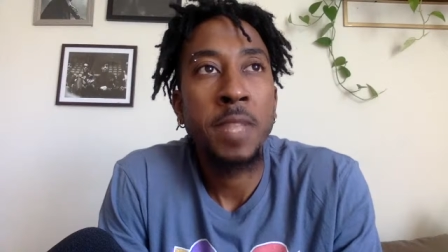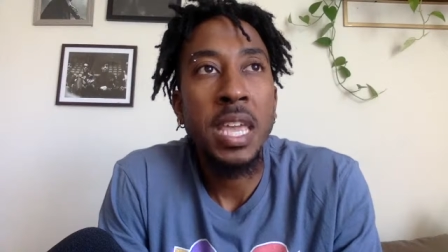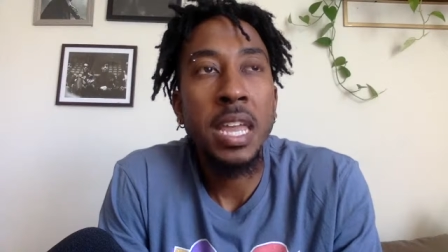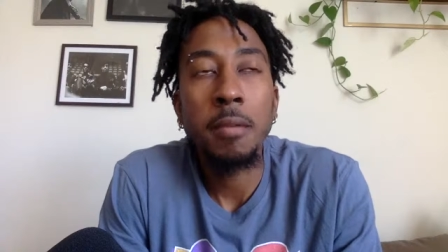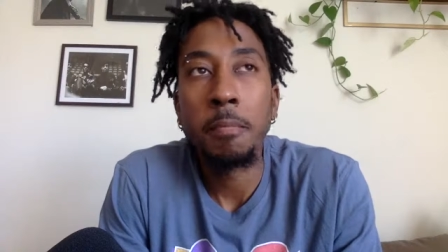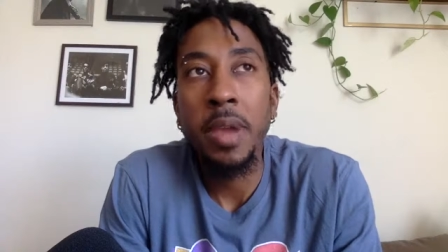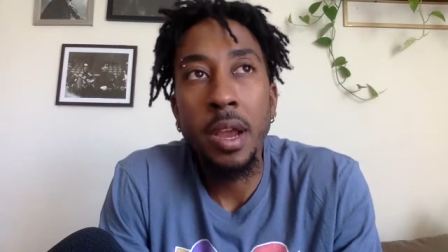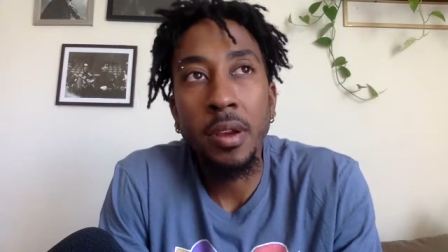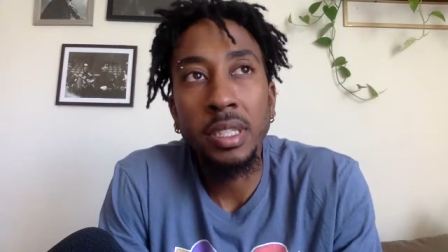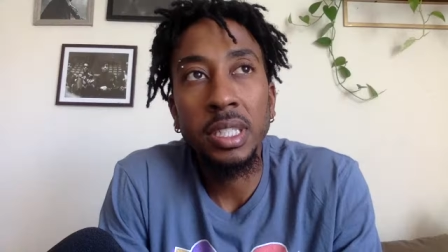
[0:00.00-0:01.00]
and
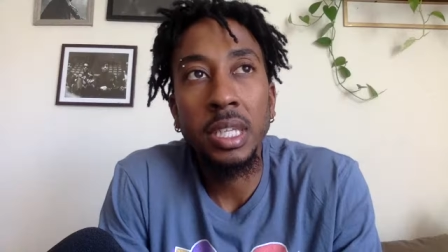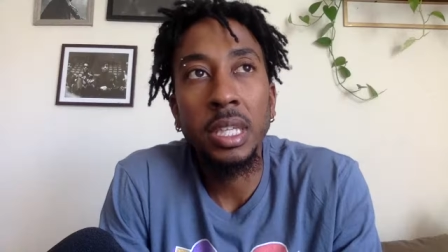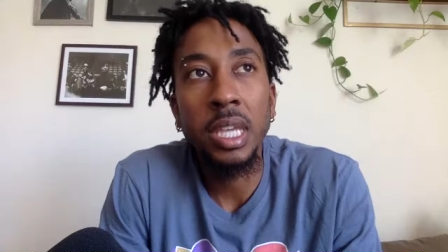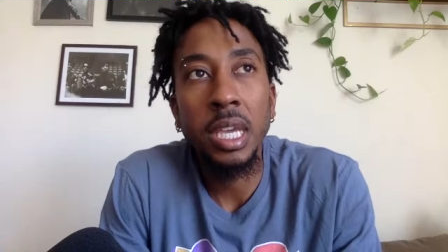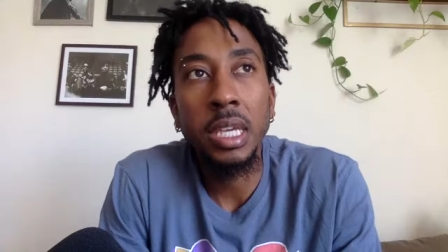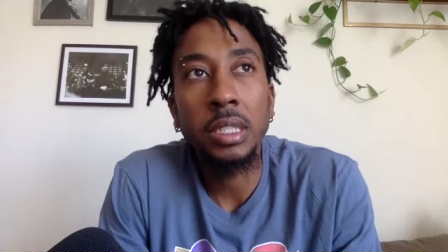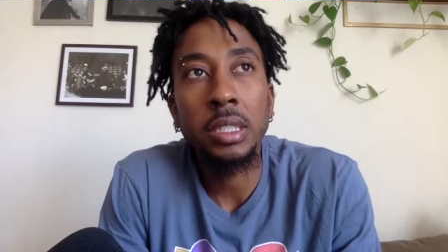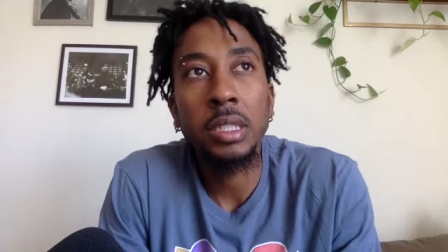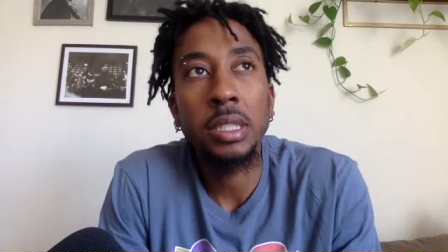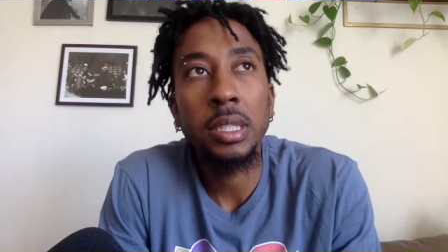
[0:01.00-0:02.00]
embarrassing
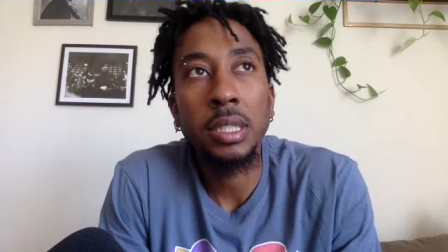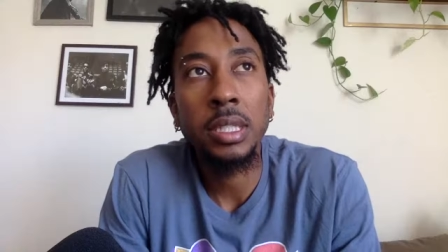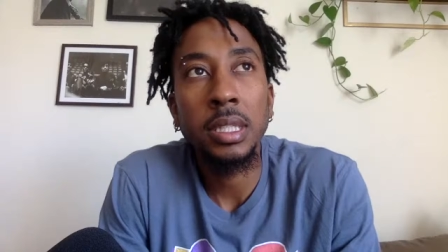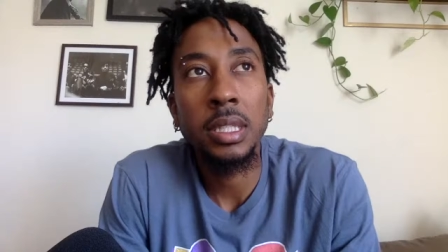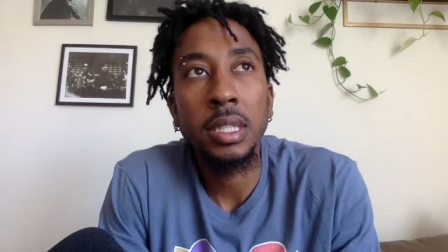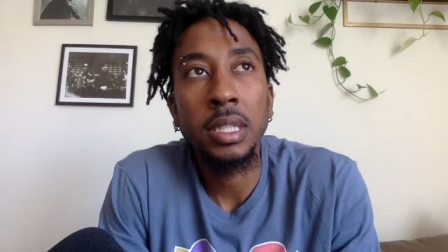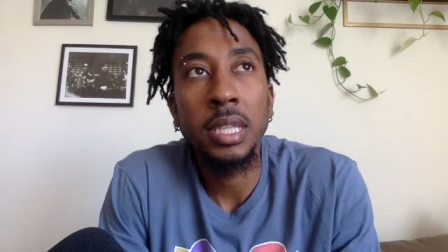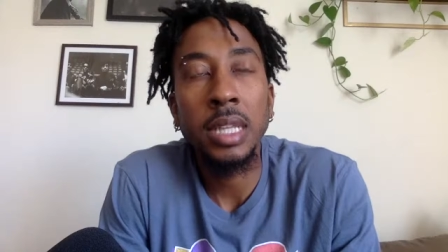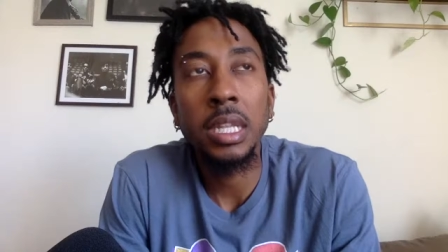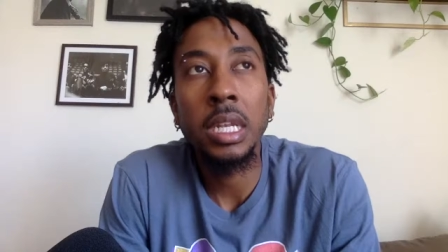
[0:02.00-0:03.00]
things
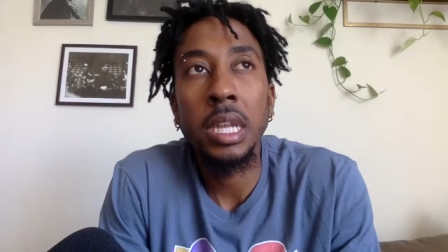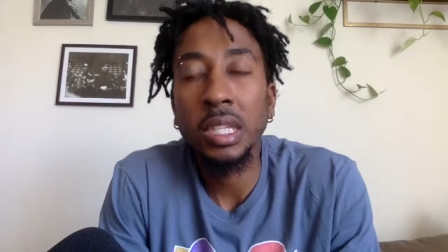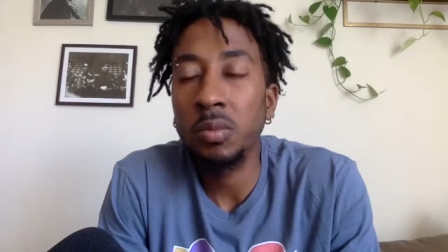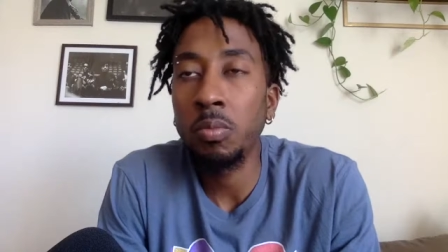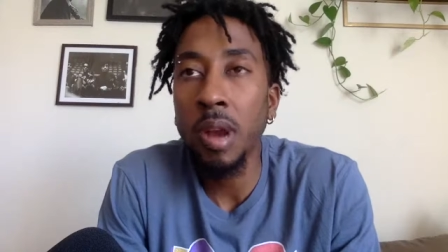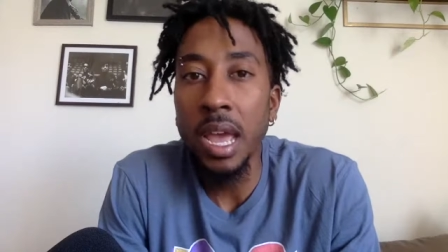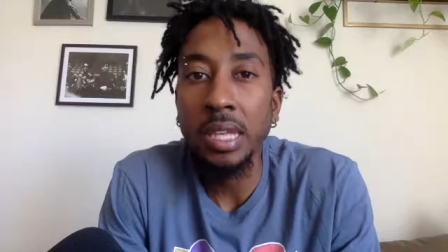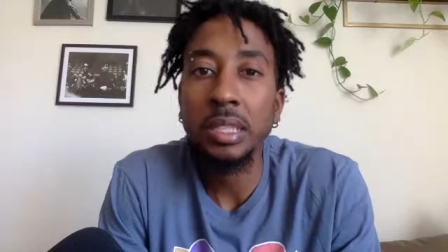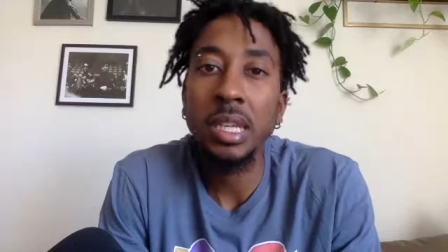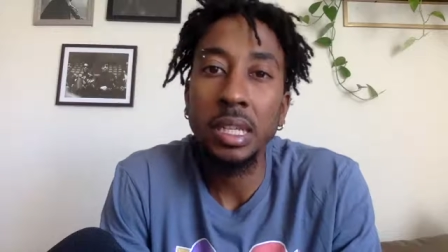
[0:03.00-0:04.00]
that the Knicks
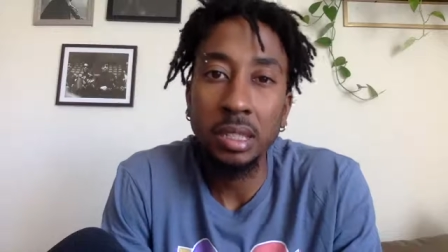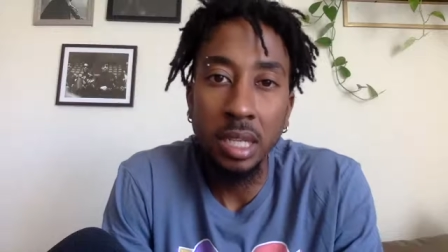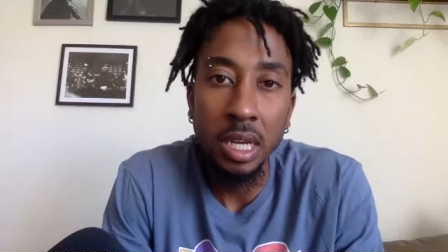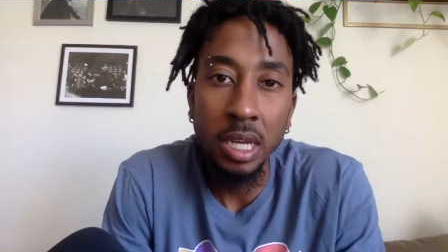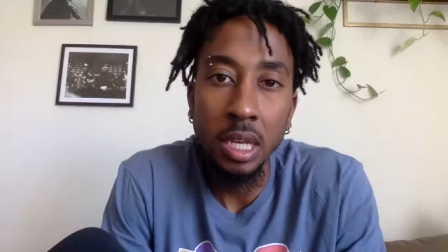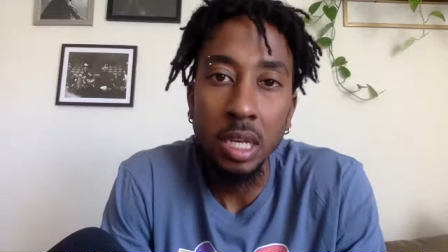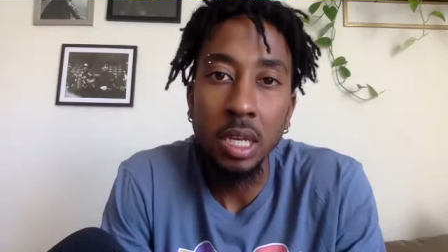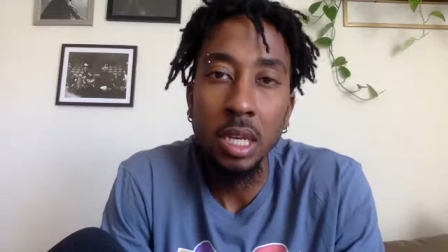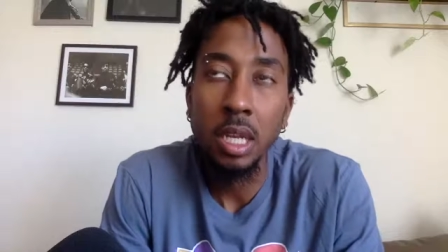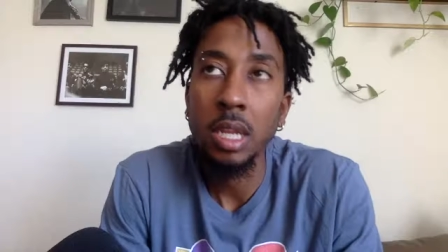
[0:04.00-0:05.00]
brass has done
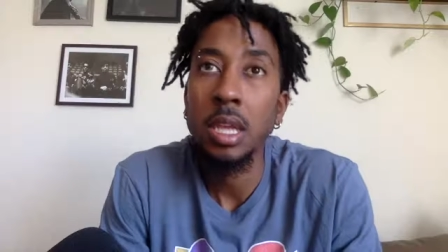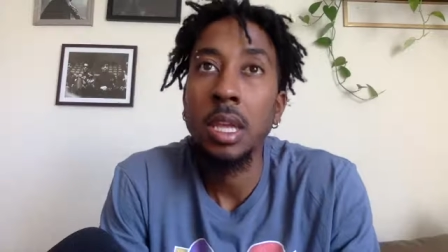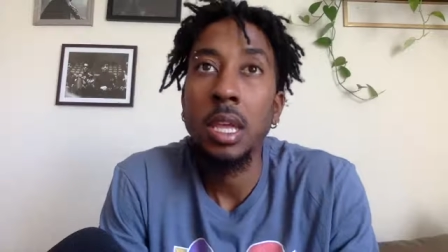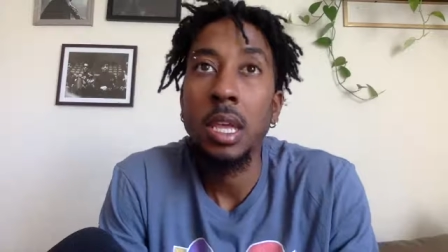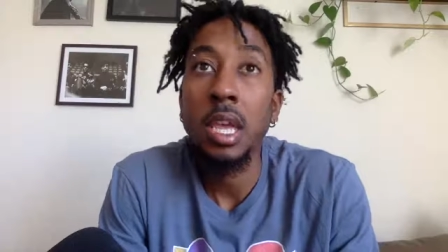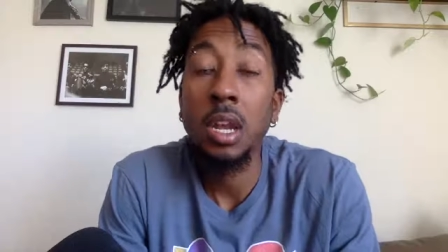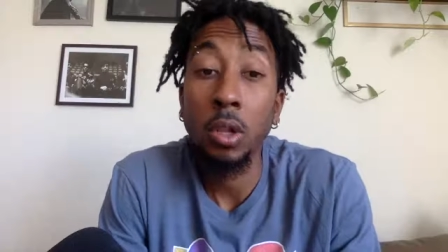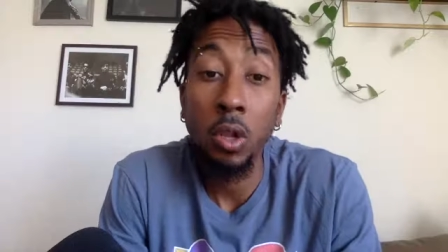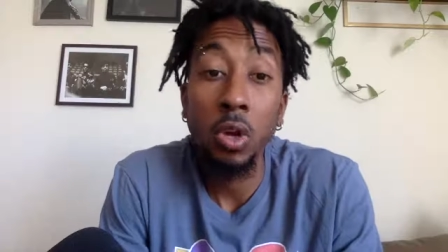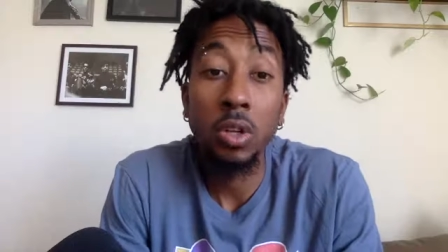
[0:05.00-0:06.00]
in a
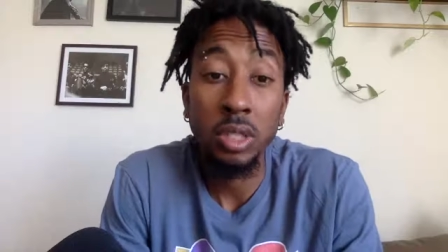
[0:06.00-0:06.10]
long